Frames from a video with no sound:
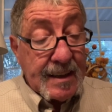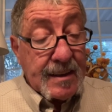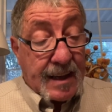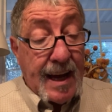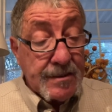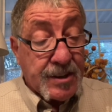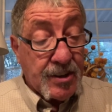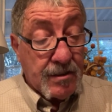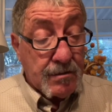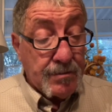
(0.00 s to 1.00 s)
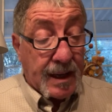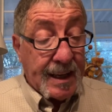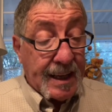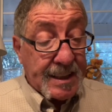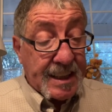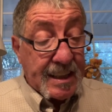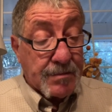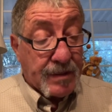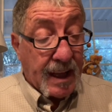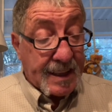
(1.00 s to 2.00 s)
Count your many
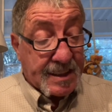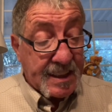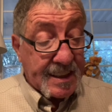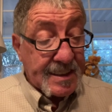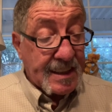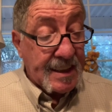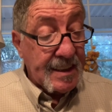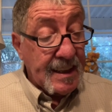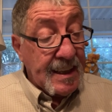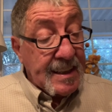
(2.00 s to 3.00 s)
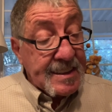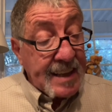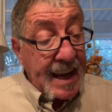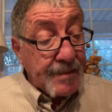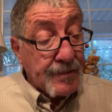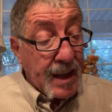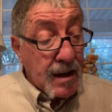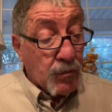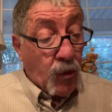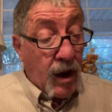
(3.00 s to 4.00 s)
blessings, name
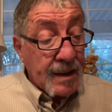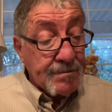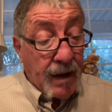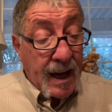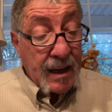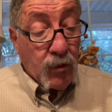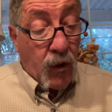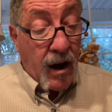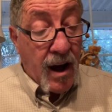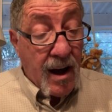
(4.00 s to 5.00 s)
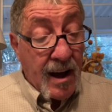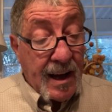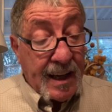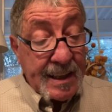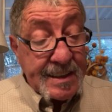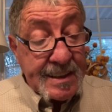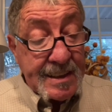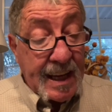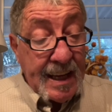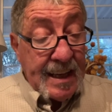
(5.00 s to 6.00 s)
them one by one.